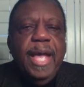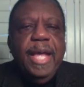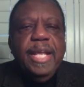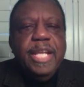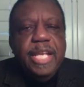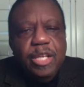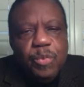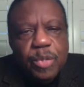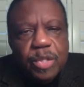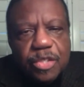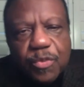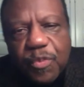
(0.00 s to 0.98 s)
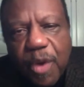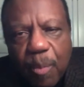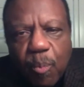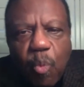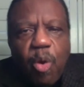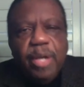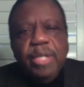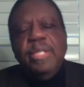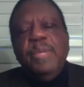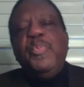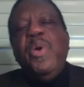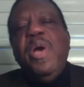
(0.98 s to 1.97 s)
And he was from one
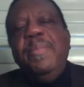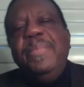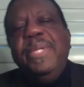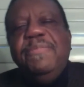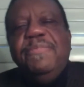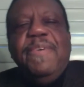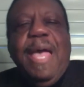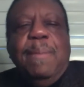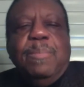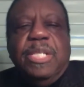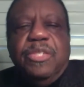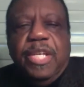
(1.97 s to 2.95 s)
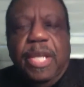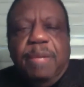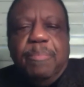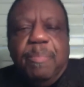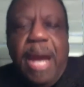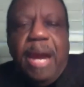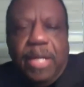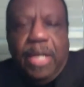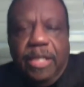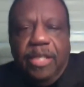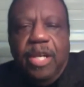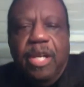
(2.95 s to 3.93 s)
of the prominent families in
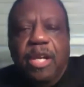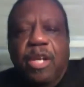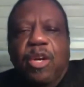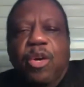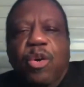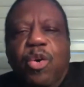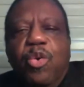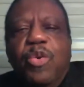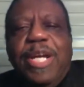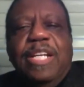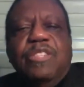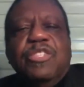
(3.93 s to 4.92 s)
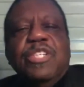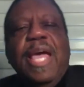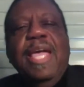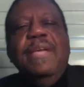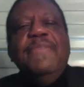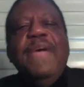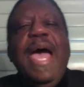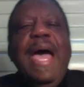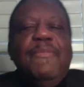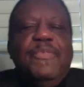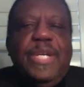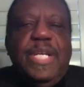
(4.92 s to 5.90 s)
Maryland who enslaved
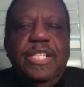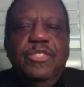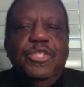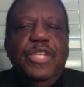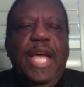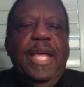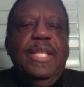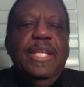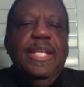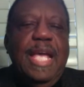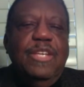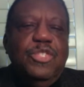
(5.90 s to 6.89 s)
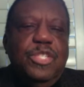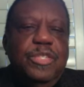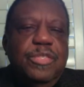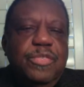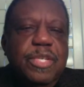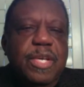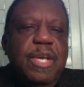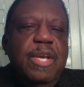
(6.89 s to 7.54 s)
Africans, and the nation's